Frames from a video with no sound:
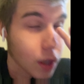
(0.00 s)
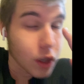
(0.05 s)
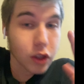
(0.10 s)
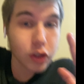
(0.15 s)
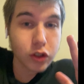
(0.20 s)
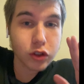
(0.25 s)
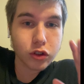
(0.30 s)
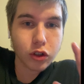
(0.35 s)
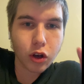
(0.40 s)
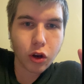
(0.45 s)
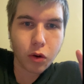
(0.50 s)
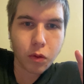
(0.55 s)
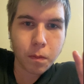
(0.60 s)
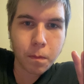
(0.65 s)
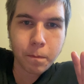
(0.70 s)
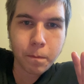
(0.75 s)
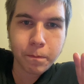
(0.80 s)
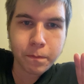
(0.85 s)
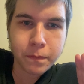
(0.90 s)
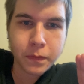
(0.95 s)
So,
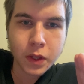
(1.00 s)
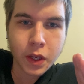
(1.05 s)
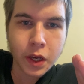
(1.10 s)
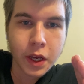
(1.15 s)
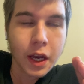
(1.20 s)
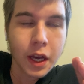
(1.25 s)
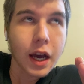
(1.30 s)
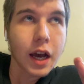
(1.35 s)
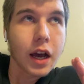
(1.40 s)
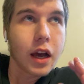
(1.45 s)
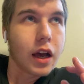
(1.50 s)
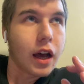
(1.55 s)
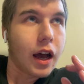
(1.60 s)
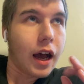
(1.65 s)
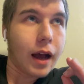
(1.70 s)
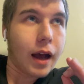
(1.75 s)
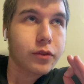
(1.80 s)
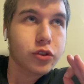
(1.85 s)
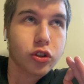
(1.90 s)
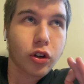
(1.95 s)

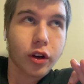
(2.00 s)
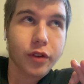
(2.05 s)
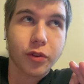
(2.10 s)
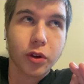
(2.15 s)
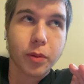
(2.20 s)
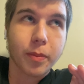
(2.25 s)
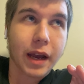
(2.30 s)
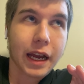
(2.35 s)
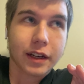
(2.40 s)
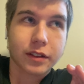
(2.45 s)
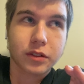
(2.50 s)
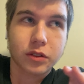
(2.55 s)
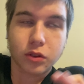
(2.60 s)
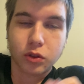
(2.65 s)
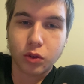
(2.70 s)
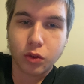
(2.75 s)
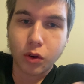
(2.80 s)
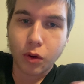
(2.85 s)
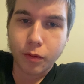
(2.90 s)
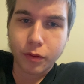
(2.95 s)
sorry for the bad
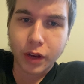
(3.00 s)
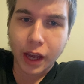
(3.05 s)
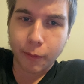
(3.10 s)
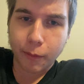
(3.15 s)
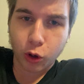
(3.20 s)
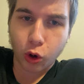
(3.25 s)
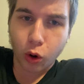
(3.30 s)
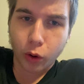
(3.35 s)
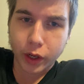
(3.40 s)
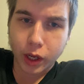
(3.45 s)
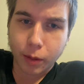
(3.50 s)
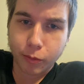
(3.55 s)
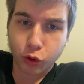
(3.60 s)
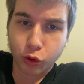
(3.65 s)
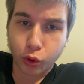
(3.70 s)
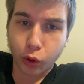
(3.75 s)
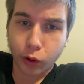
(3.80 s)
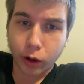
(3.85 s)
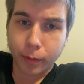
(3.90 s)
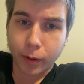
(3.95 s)
camera quality. I'm
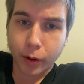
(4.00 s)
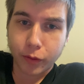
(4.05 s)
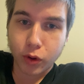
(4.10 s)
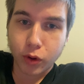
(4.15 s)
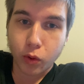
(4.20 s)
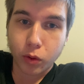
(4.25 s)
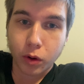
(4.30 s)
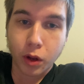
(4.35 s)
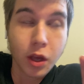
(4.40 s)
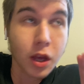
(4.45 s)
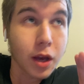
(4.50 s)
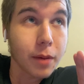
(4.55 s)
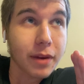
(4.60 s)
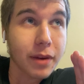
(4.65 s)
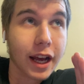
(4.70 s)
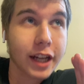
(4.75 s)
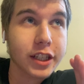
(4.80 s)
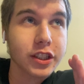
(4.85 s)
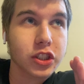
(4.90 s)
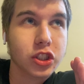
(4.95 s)
recording on my phone. But
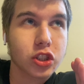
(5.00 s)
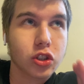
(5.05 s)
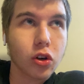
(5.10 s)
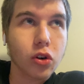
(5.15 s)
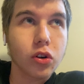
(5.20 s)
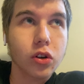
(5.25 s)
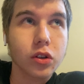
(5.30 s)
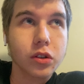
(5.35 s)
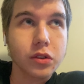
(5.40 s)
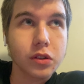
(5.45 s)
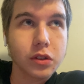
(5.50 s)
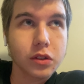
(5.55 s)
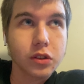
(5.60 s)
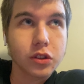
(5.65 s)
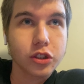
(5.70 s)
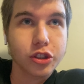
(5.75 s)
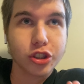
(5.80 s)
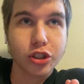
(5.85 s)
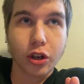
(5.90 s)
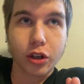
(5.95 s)
I just saw
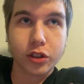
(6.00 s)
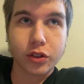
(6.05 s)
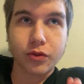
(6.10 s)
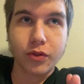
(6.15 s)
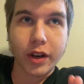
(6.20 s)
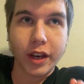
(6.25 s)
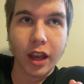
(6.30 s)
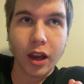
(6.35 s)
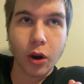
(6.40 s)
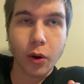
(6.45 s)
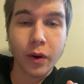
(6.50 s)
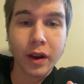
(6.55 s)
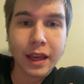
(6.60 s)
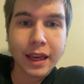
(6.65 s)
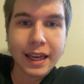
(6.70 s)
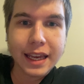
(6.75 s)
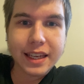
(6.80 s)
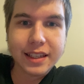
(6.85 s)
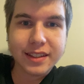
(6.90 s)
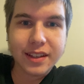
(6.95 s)
Shock's video.
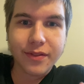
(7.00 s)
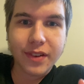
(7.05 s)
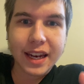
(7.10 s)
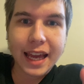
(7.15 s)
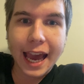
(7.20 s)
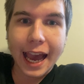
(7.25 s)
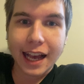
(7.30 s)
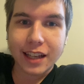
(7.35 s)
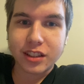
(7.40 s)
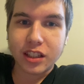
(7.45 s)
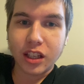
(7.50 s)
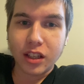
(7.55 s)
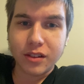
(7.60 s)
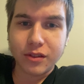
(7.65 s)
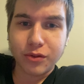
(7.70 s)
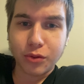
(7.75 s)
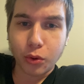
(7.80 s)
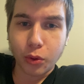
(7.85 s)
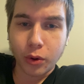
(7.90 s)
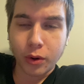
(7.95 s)
He's even asking
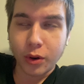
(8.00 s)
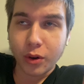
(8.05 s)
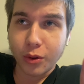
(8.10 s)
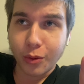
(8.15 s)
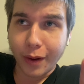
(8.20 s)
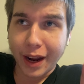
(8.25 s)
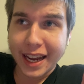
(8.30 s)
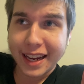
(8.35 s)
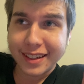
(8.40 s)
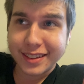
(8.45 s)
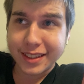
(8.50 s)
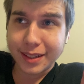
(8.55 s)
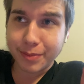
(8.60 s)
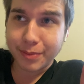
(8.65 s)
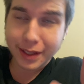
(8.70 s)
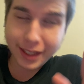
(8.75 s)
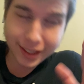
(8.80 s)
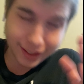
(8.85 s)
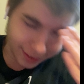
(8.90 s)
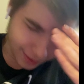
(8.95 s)
for rain to be,